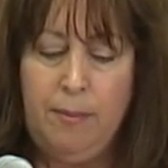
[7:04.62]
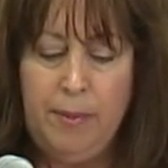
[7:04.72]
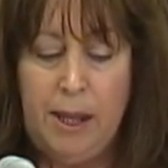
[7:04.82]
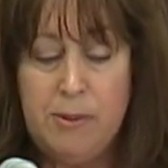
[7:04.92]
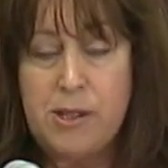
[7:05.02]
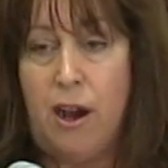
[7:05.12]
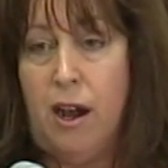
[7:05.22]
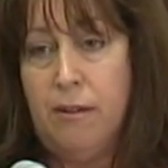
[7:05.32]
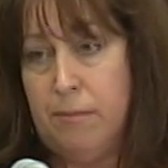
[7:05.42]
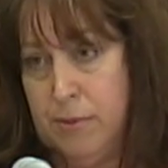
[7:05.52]
He was
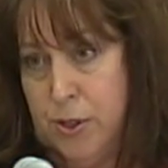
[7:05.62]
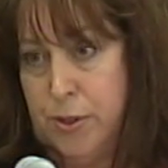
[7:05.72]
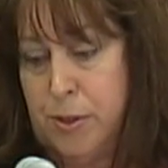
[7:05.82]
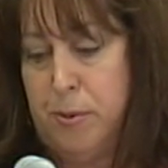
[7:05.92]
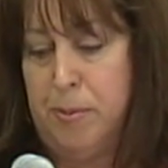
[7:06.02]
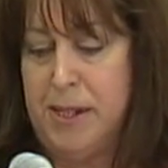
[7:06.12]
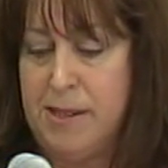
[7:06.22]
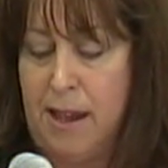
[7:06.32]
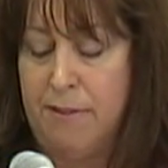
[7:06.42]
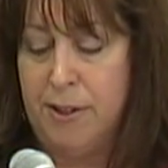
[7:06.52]
caught due to
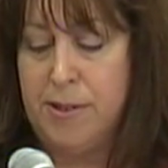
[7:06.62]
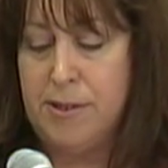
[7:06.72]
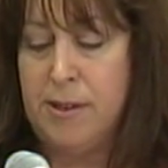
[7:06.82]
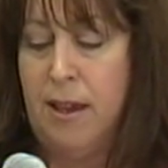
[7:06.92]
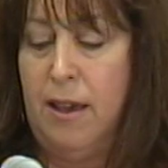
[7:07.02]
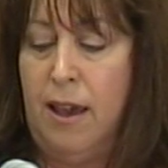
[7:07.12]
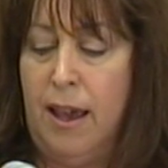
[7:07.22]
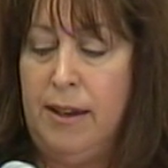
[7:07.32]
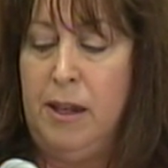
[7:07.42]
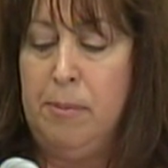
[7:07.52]
Mubin's efforts,
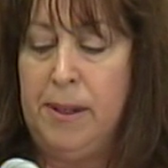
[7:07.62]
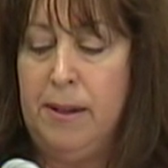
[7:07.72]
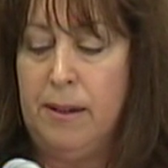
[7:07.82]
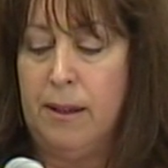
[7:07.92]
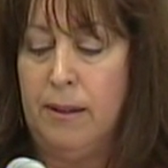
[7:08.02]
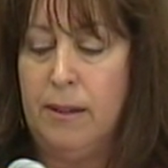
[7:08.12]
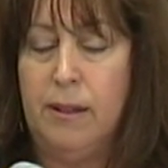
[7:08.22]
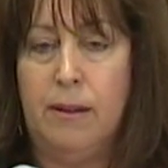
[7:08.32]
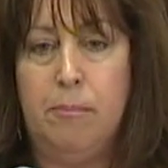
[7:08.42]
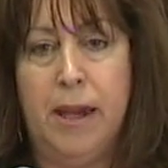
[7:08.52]
and he pleaded guilty
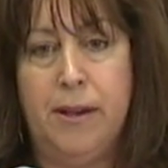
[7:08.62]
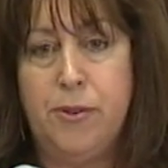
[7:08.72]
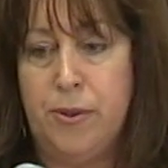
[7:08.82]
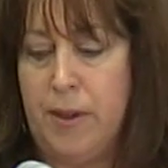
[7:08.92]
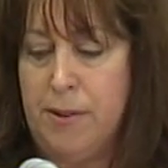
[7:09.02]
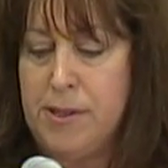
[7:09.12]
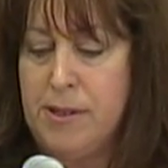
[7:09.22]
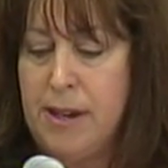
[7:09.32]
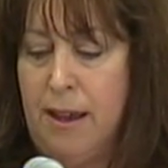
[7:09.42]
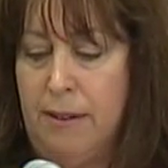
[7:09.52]
in May
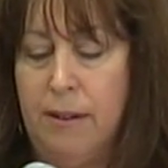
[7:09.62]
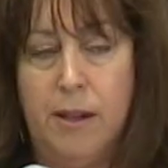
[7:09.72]
2010.